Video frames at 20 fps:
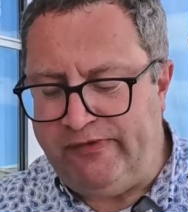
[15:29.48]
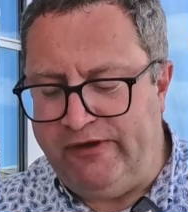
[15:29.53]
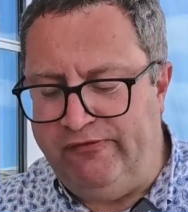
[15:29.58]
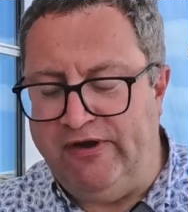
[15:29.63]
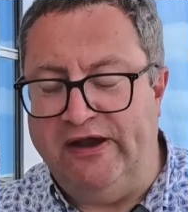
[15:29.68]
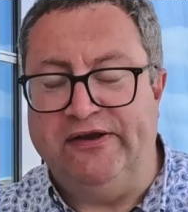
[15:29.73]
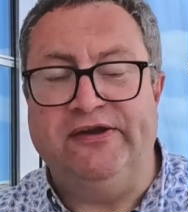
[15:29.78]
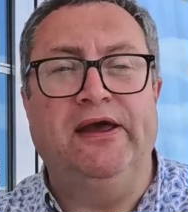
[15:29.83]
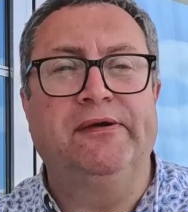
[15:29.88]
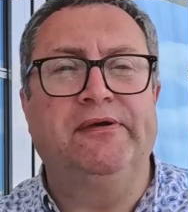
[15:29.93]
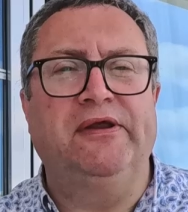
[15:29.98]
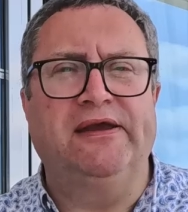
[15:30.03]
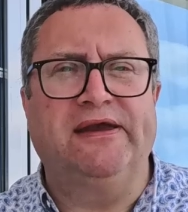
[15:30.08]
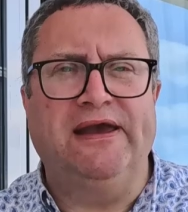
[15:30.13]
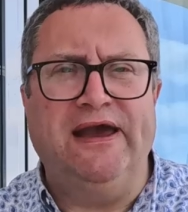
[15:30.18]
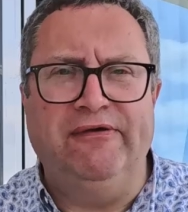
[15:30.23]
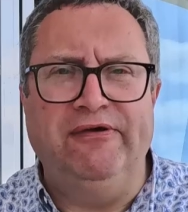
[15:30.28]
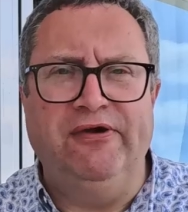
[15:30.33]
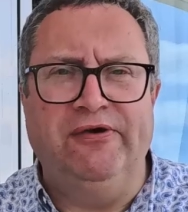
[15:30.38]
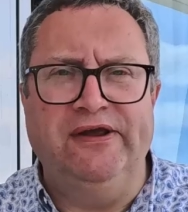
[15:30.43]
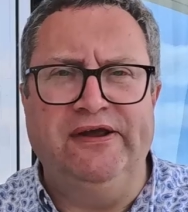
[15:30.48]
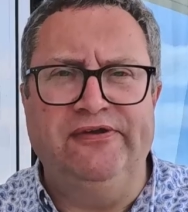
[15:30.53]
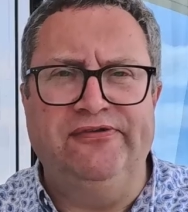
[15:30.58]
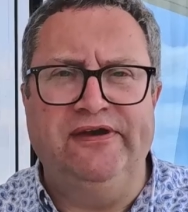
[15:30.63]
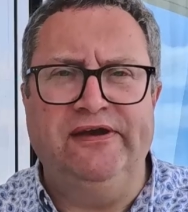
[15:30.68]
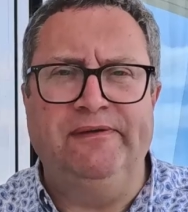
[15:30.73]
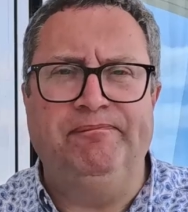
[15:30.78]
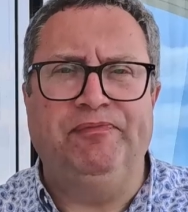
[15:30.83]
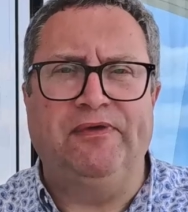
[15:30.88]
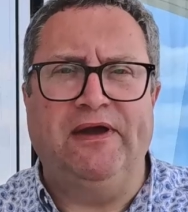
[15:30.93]
Right, I'm going to carry on
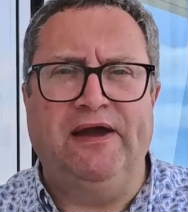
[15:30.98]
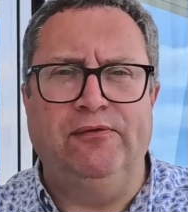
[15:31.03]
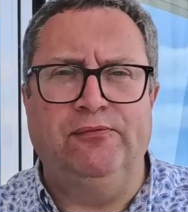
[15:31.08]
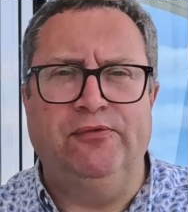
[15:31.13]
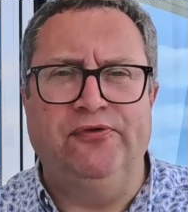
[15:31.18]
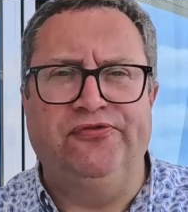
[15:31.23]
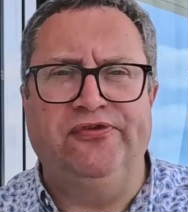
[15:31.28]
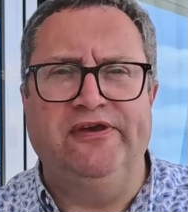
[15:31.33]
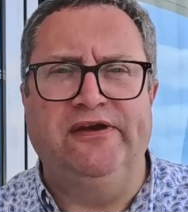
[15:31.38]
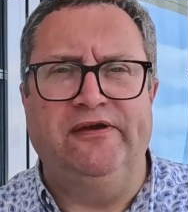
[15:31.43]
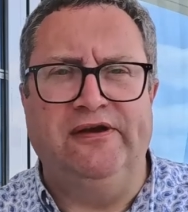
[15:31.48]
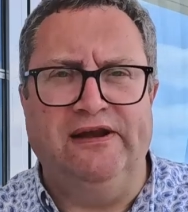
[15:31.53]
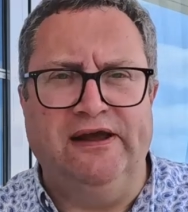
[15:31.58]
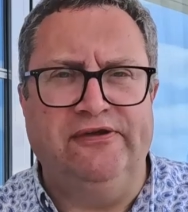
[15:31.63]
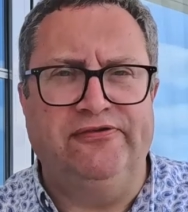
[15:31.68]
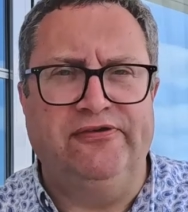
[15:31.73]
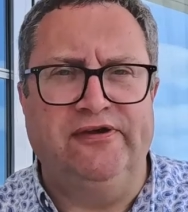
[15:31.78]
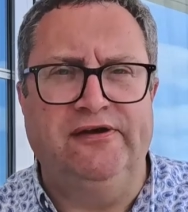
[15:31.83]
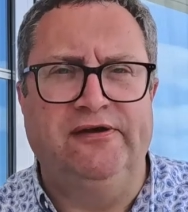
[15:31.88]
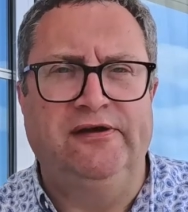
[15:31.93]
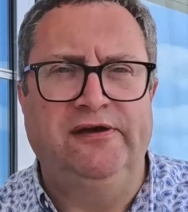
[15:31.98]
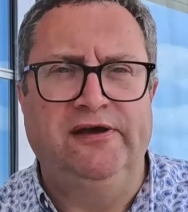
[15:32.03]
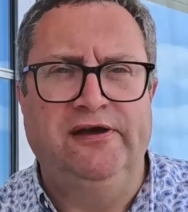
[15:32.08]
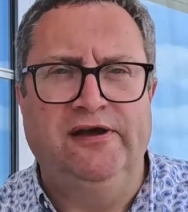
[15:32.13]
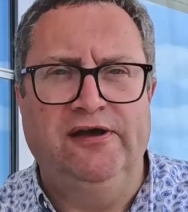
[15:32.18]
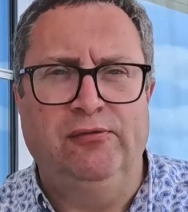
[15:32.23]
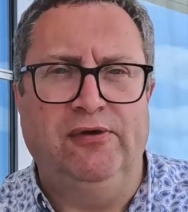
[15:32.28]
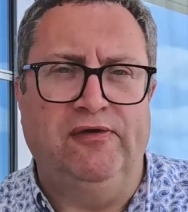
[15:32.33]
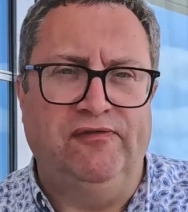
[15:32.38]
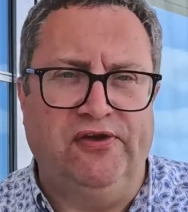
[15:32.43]
eating, and we'll see you later
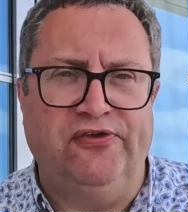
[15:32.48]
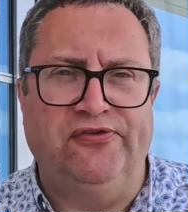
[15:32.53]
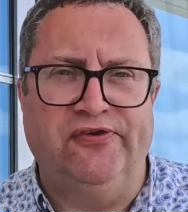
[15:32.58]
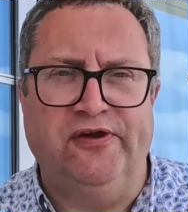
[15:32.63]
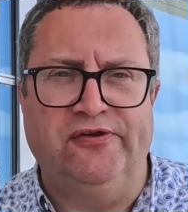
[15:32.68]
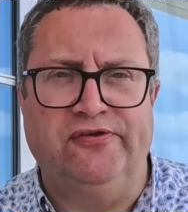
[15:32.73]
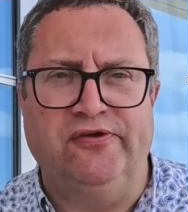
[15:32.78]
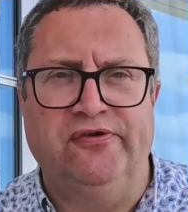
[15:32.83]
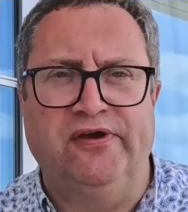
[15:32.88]
when the dessert